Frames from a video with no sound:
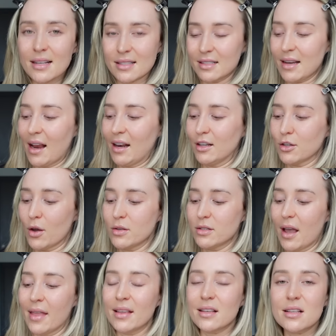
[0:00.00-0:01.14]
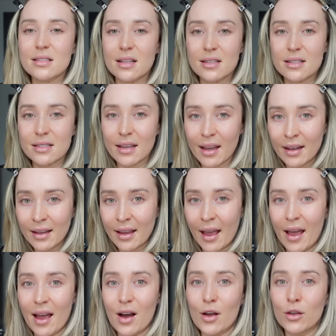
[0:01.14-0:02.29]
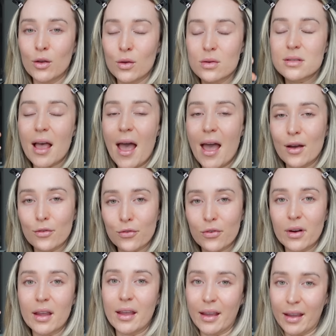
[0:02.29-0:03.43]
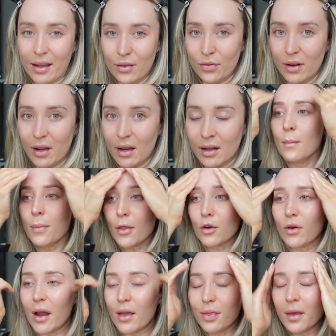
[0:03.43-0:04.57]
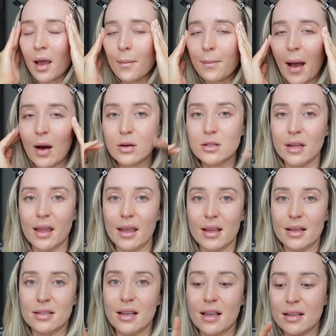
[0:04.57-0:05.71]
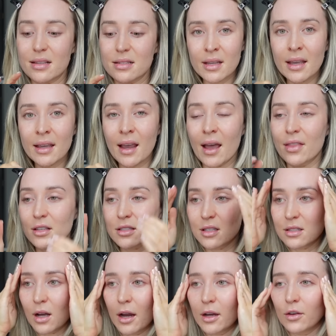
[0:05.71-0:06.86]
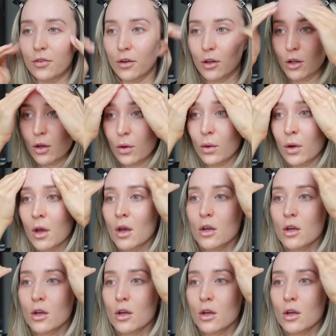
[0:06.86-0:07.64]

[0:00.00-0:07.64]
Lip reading: is the Daily Doser and this is the skincare I use every evening. But the great thing about it is it's skincare that's designed for you.